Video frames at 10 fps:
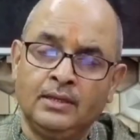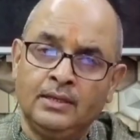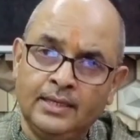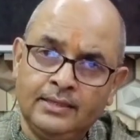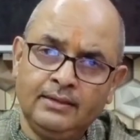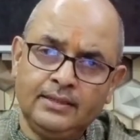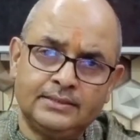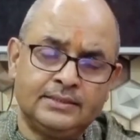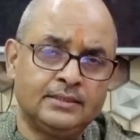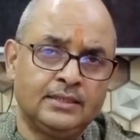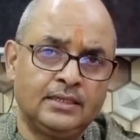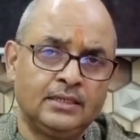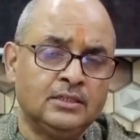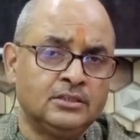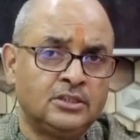Henry Kissinger,
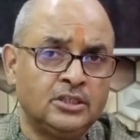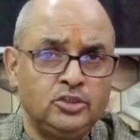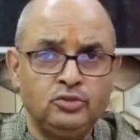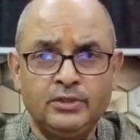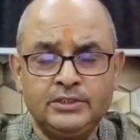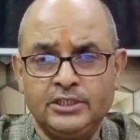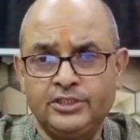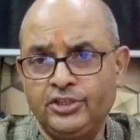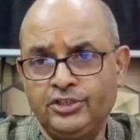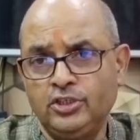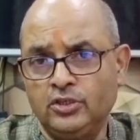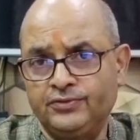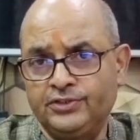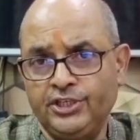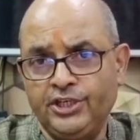the US Secretary of
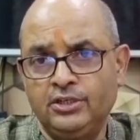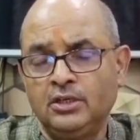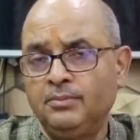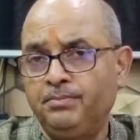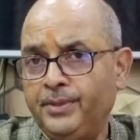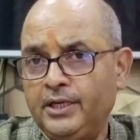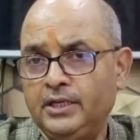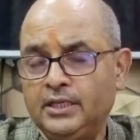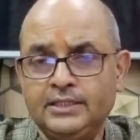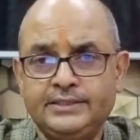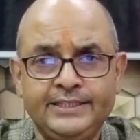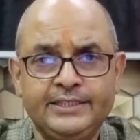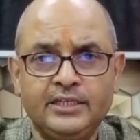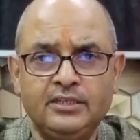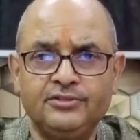State, paid a
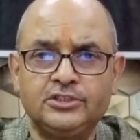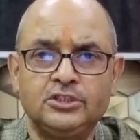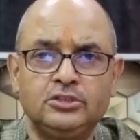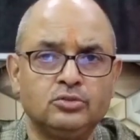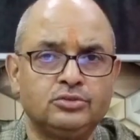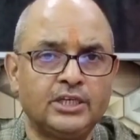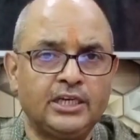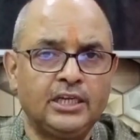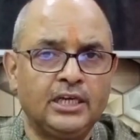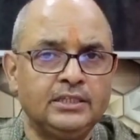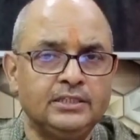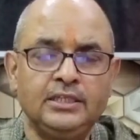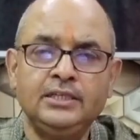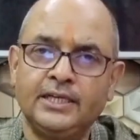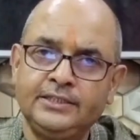secret visit to China
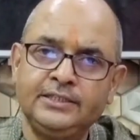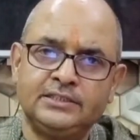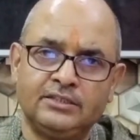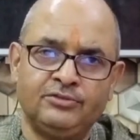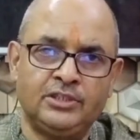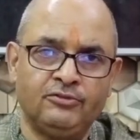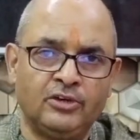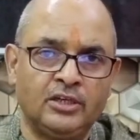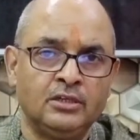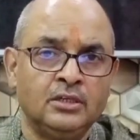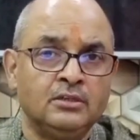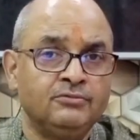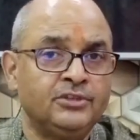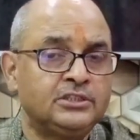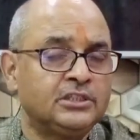in 1971,
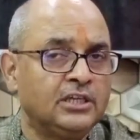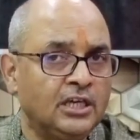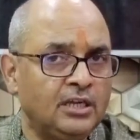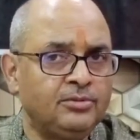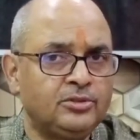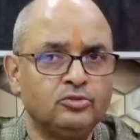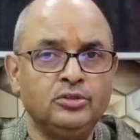which helped to